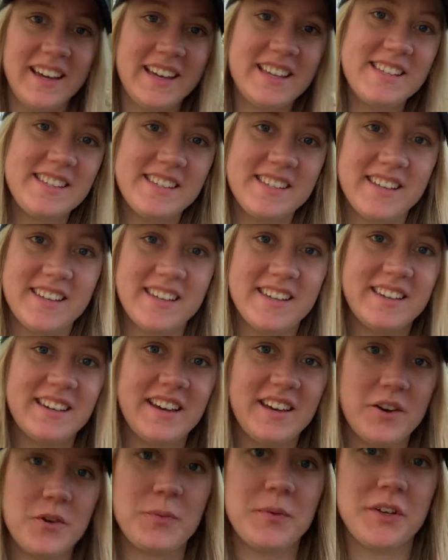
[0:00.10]
guys,
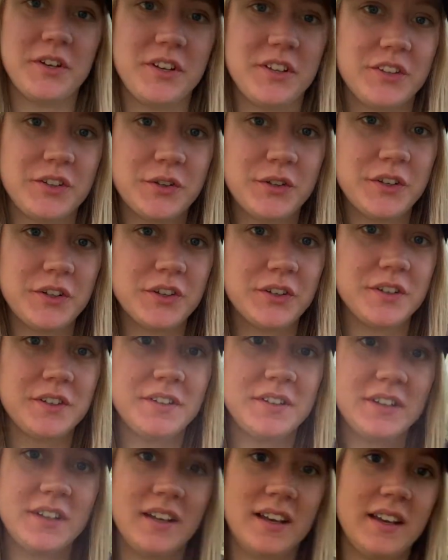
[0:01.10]
I hope you're doing good
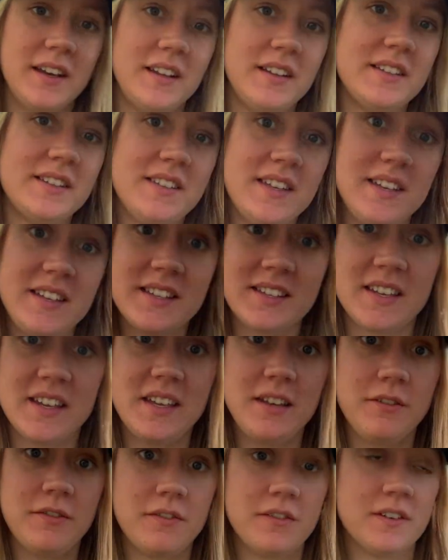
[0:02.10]
and staying
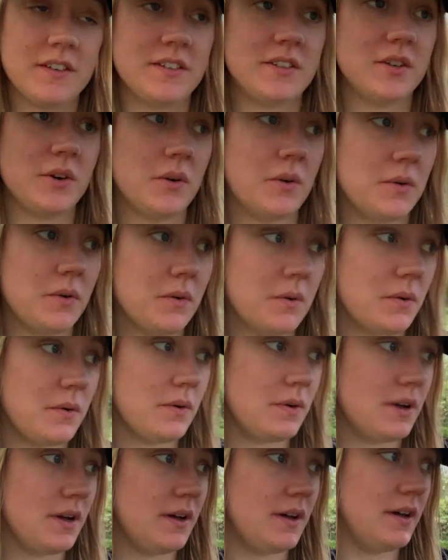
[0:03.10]
safe.
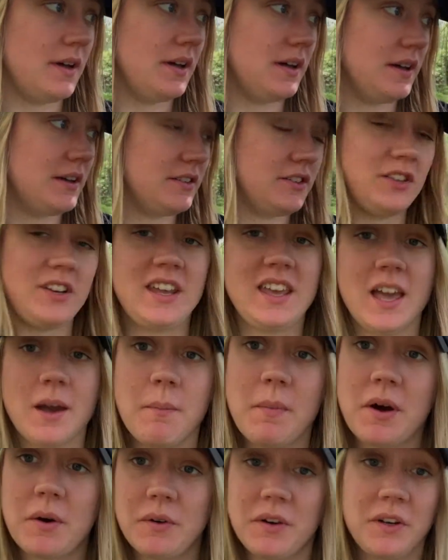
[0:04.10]
So today I'm
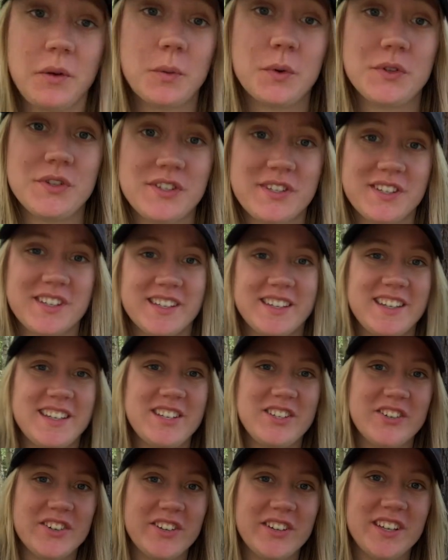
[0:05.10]
out in the woods
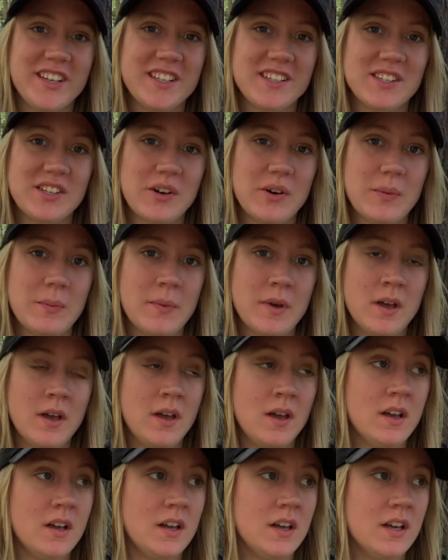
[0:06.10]
enjoying some
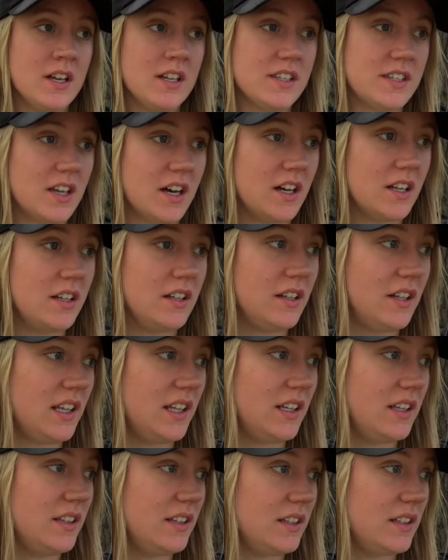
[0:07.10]
sun
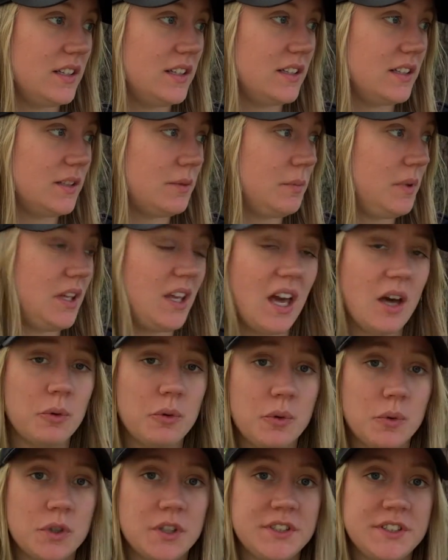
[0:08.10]
and being
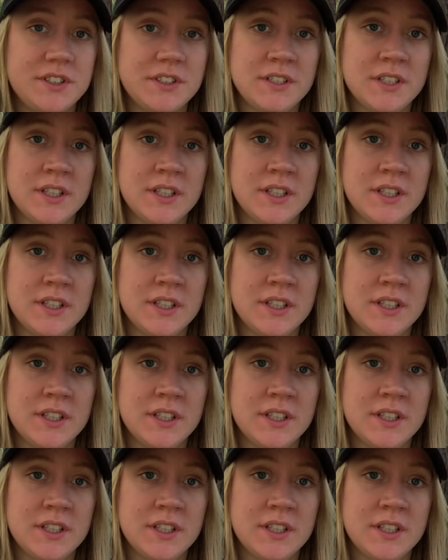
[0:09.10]
outdoors.